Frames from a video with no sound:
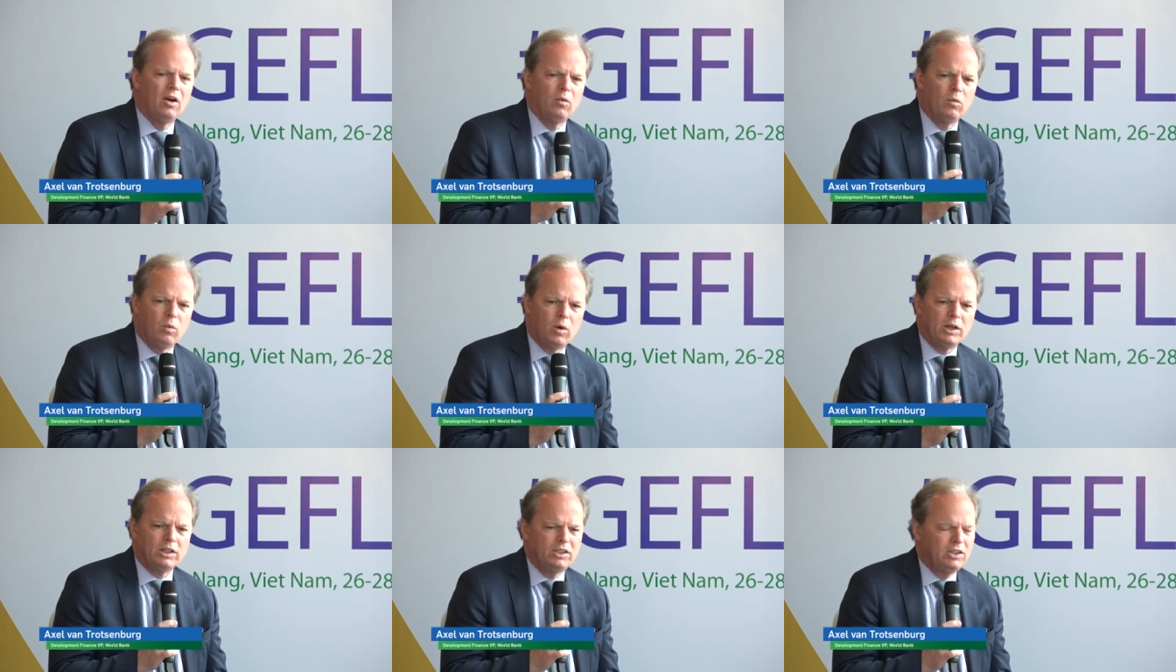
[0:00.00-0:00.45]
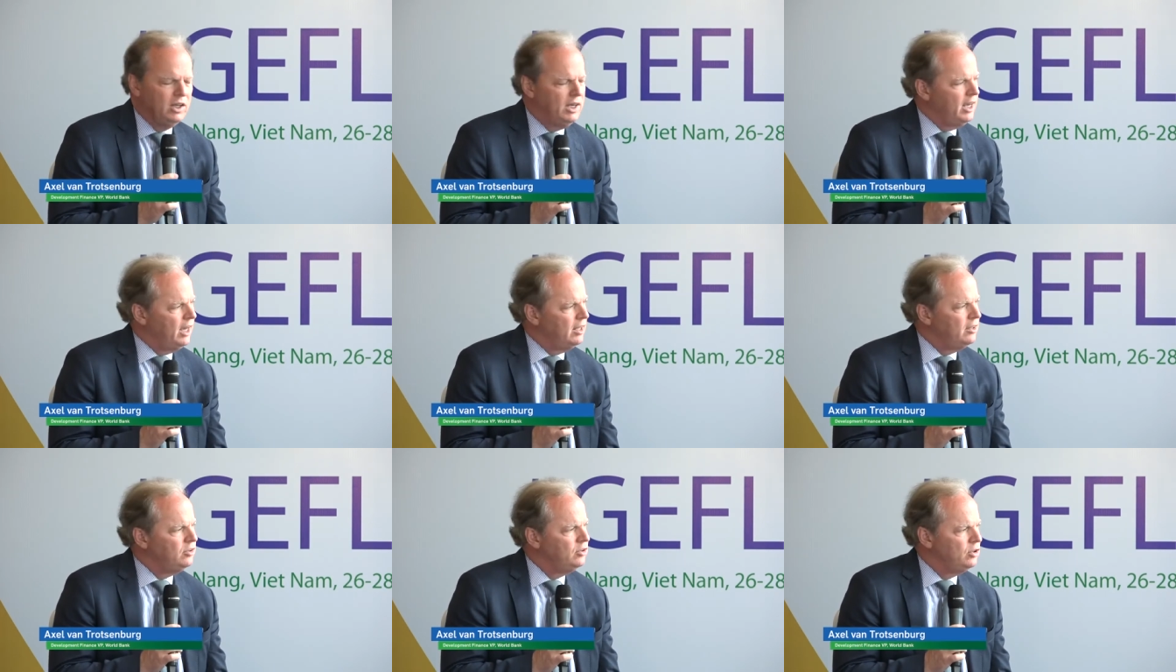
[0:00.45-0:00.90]
what you
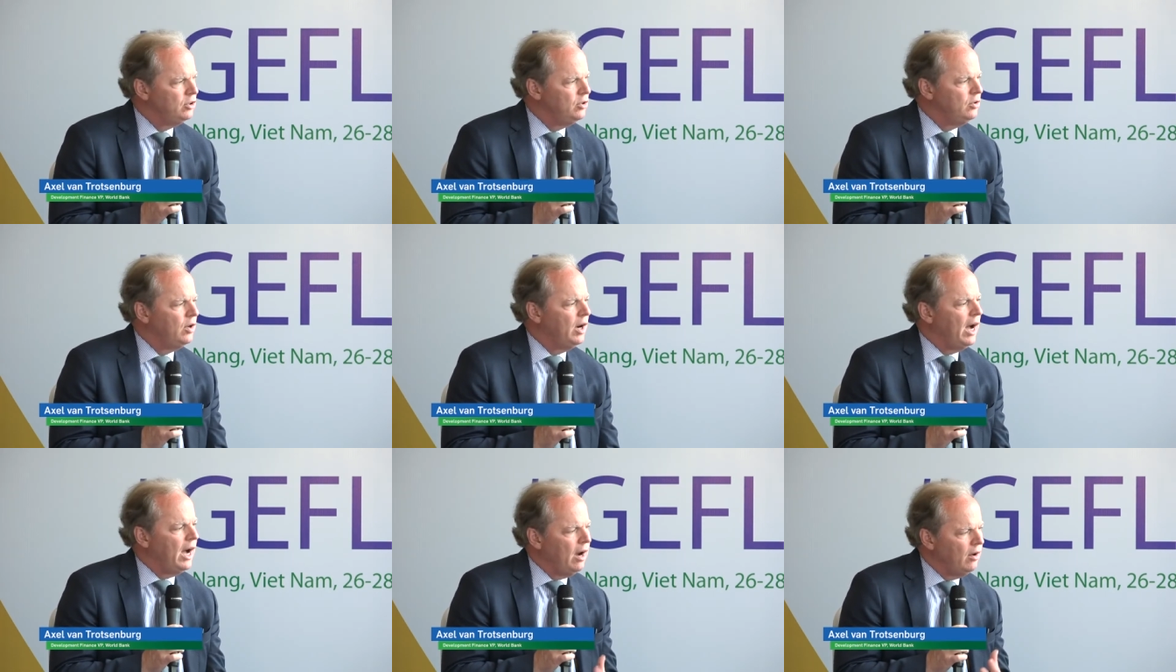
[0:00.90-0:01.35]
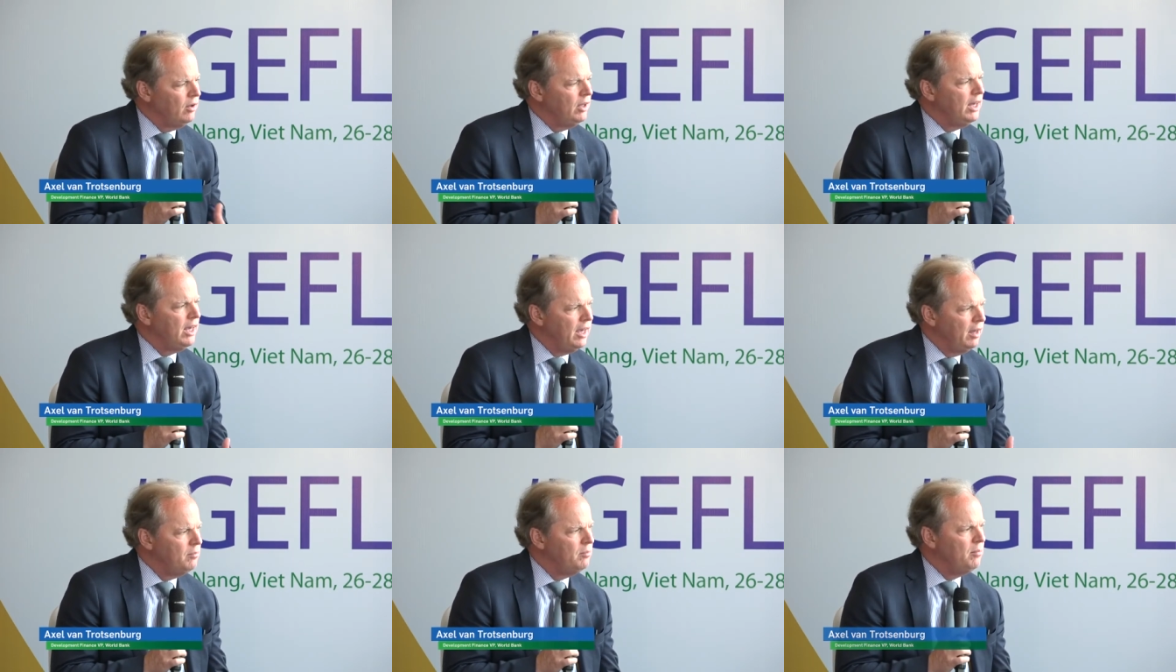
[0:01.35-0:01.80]
can do, how you
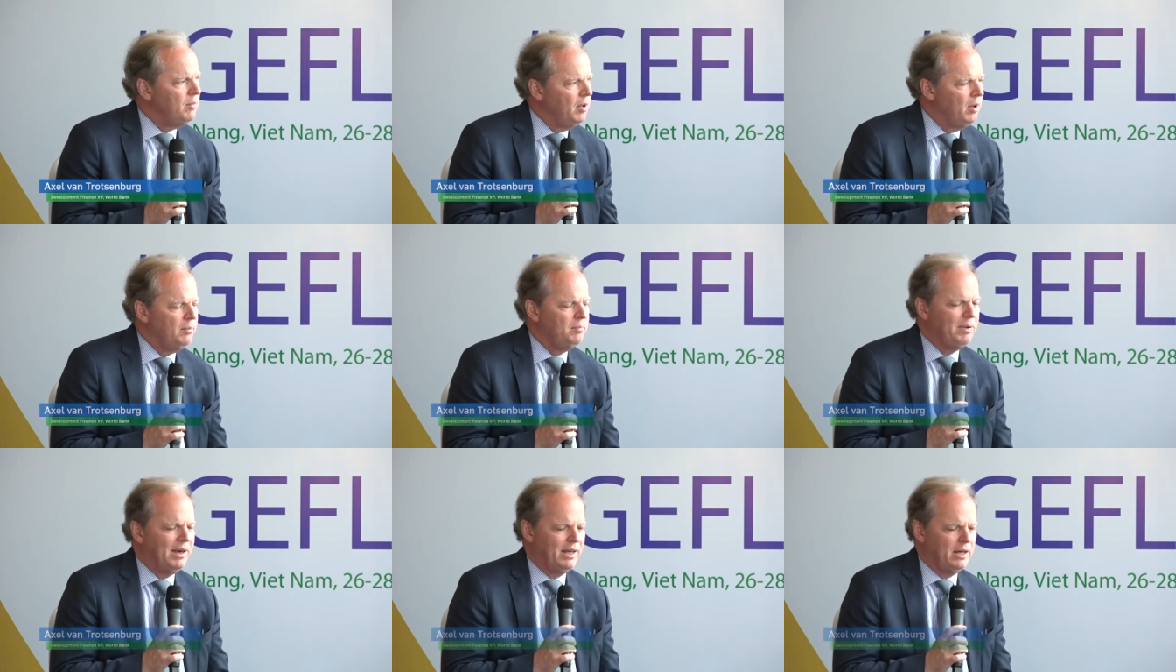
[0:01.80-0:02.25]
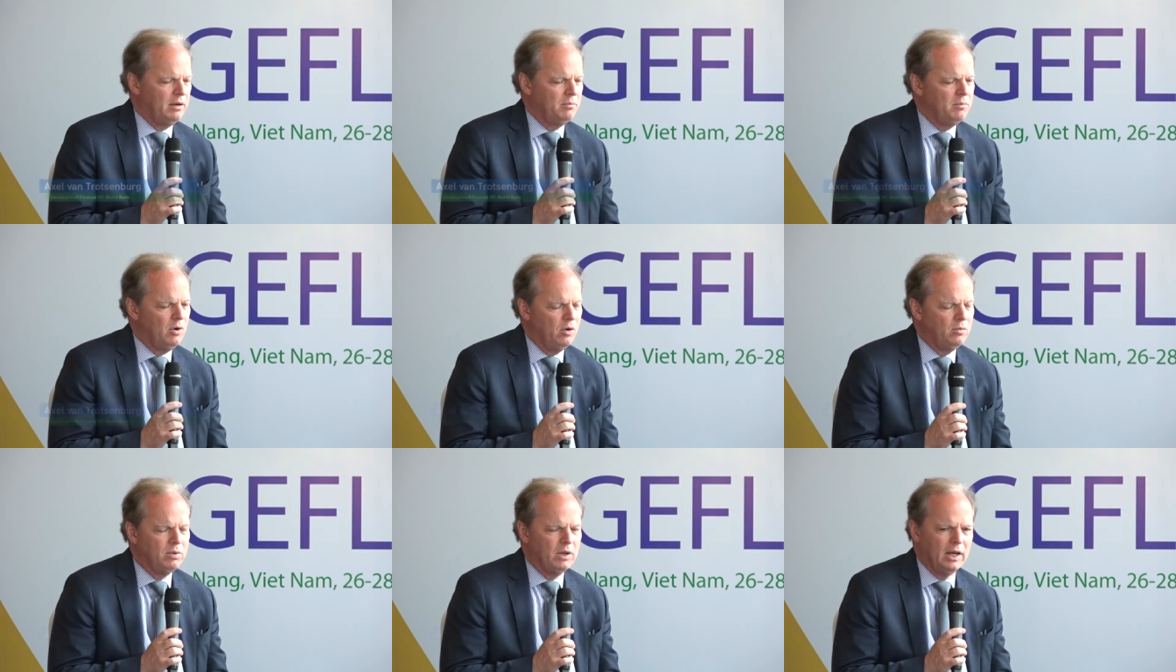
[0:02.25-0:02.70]
can uh, better
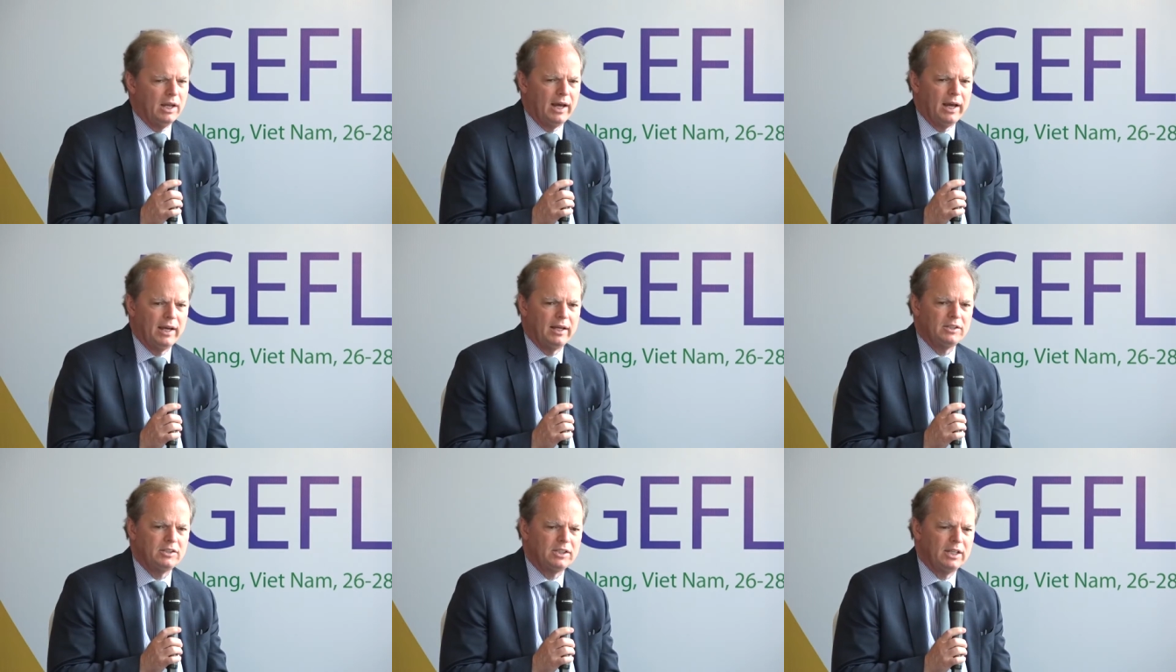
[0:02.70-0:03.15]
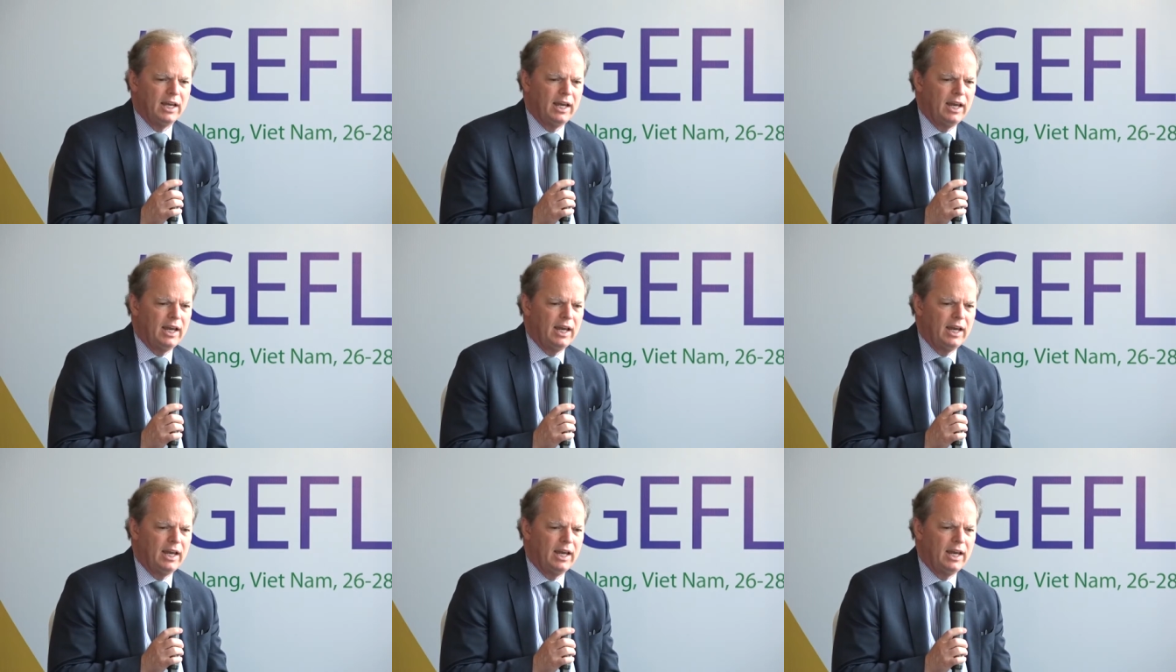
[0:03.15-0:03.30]
mobilize.